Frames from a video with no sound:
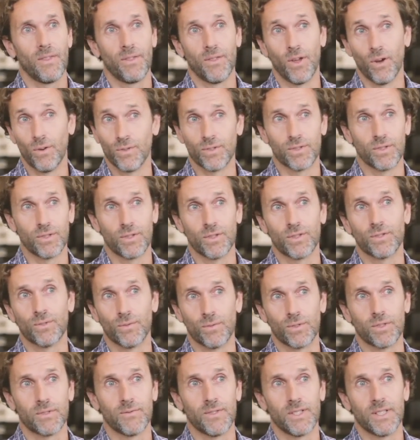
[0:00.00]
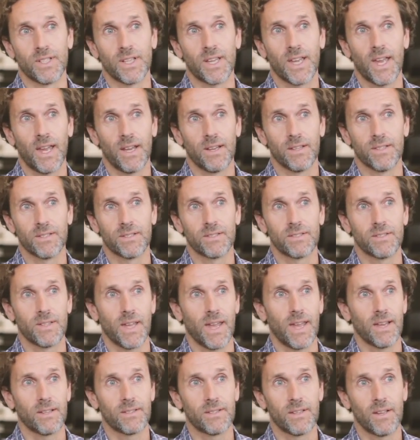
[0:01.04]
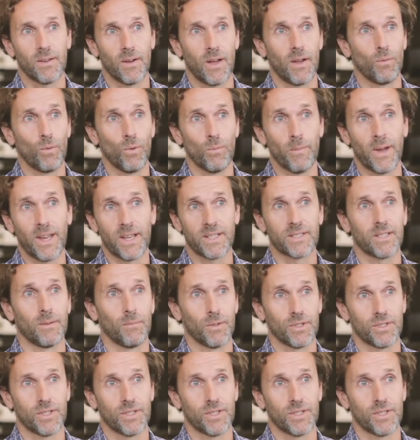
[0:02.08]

those are the sorts of indicators that will make someone